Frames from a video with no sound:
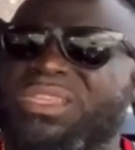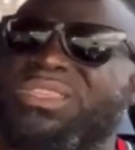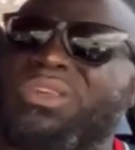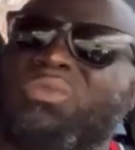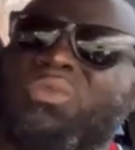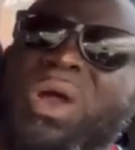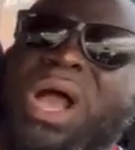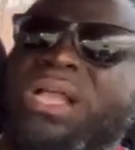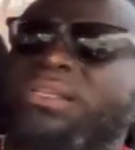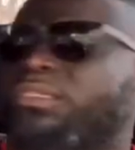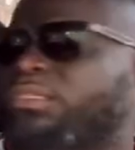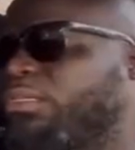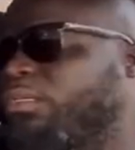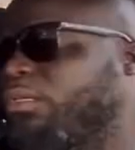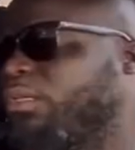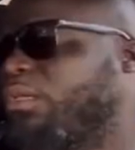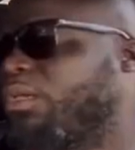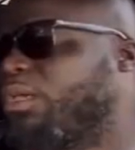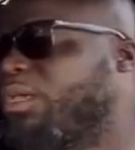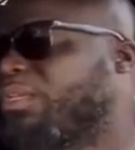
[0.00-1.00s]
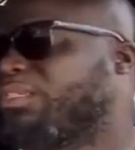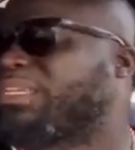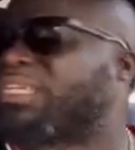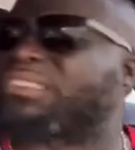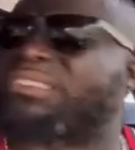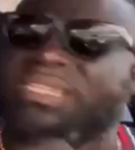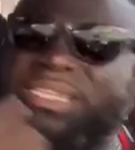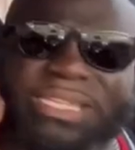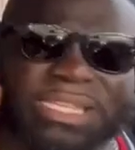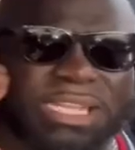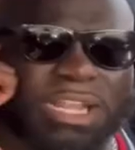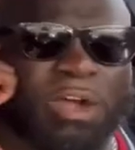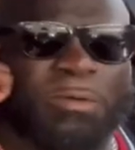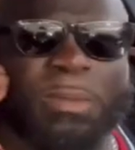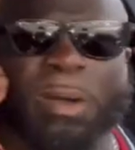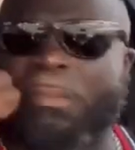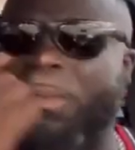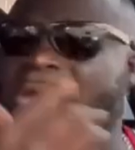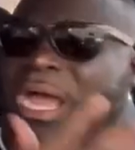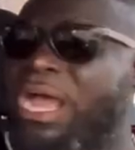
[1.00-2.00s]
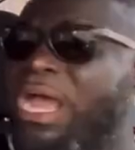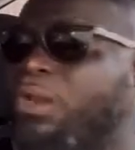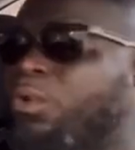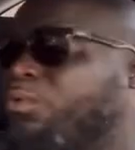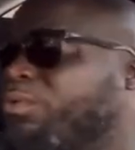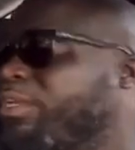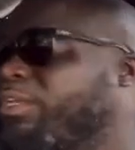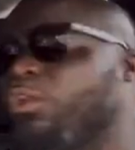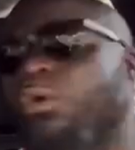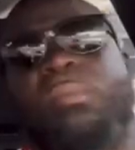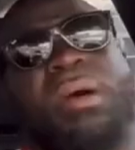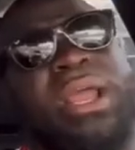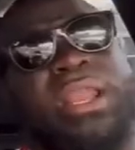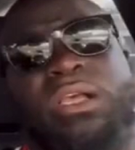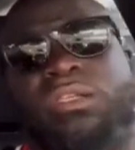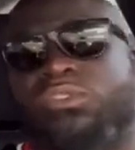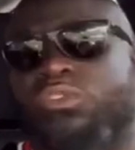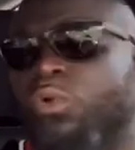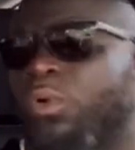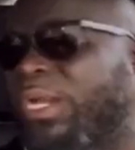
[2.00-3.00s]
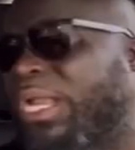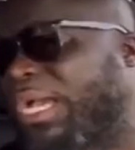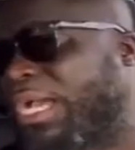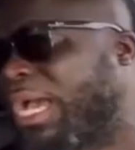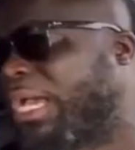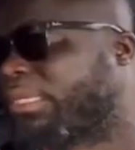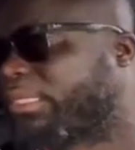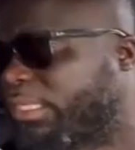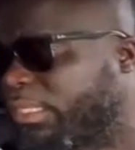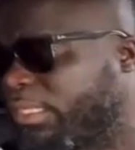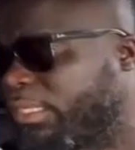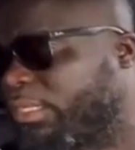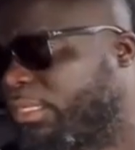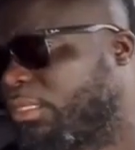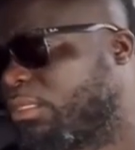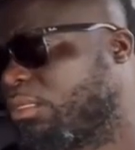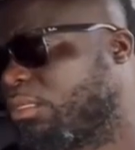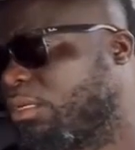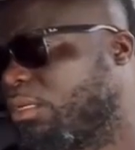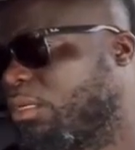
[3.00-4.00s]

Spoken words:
To watch it. Just to get it off my mind. I don't need nobody else knowing I got kids.